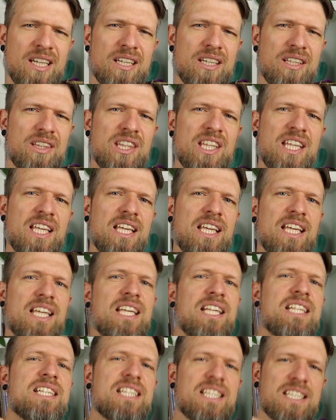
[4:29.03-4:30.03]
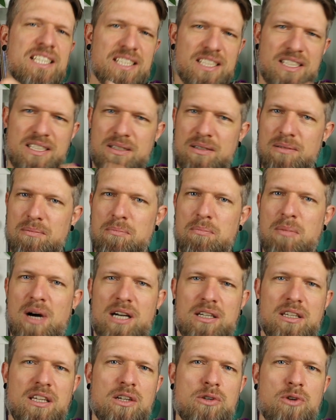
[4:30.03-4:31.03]
the easiest
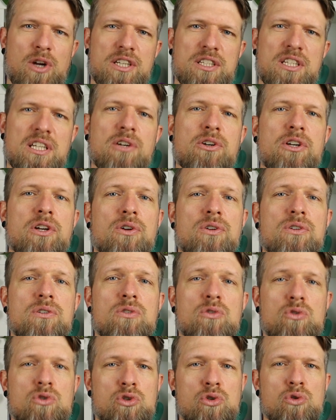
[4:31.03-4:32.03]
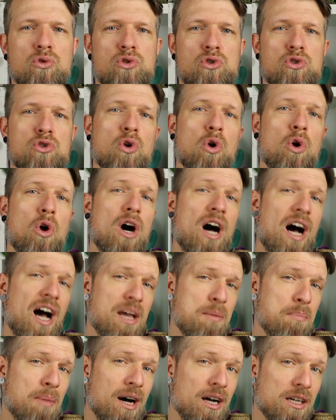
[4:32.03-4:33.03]
marking criterion to score
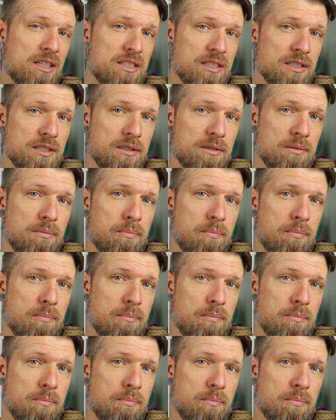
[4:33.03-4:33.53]
high marks in.